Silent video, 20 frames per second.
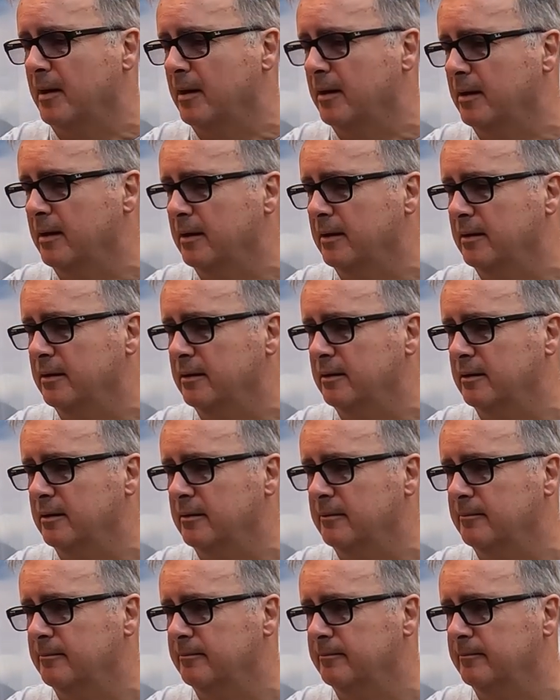
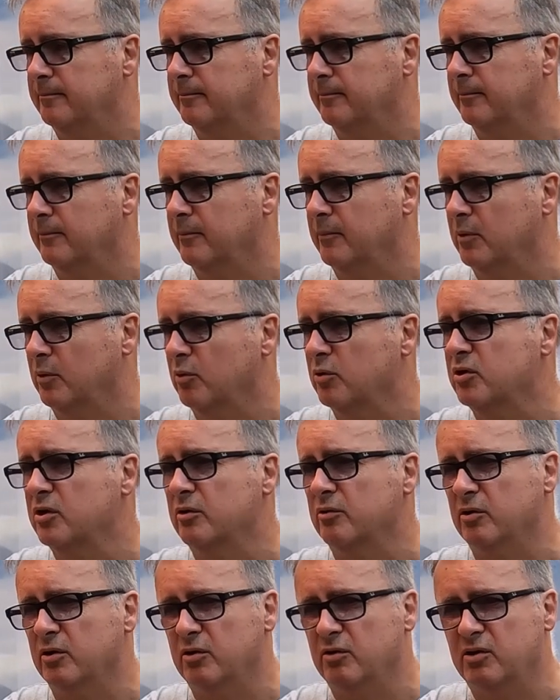And we also
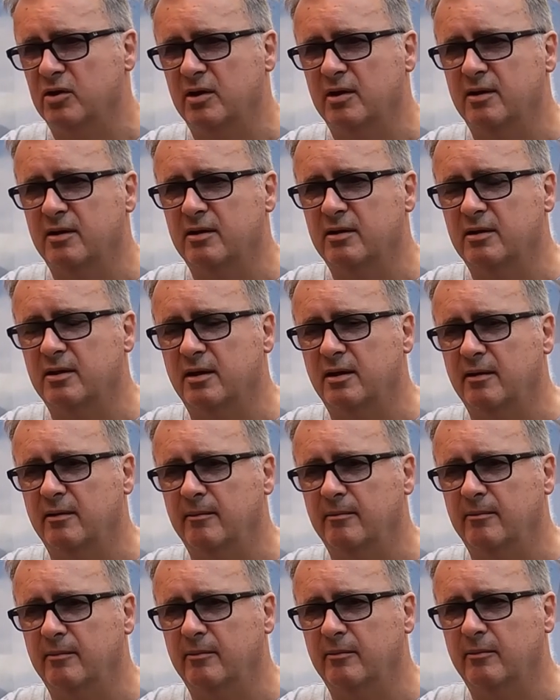used it
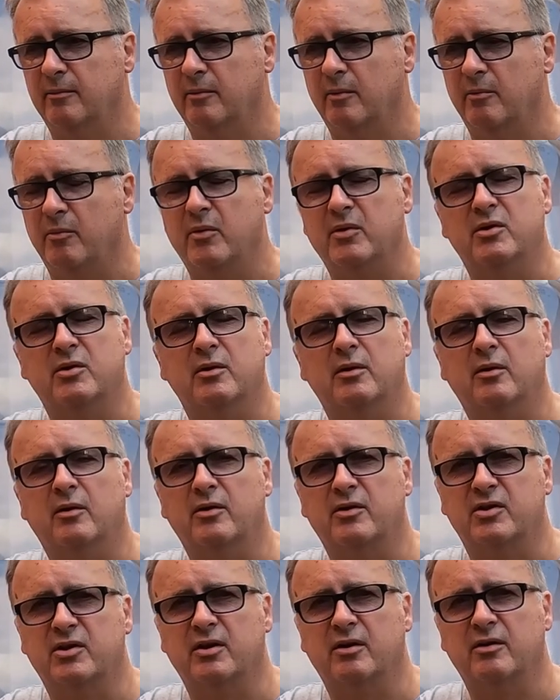we went to a lot
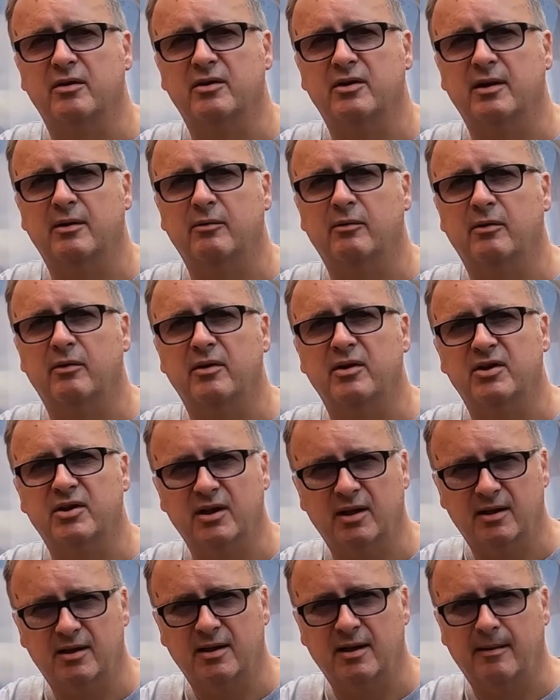of sites that were only
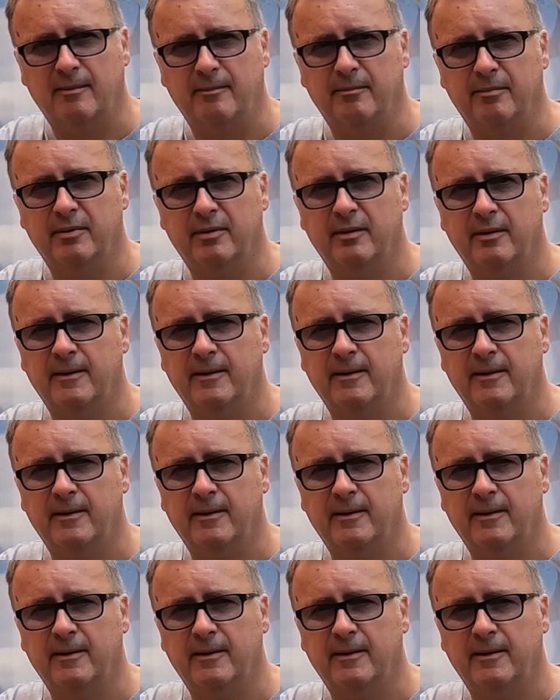6 amp.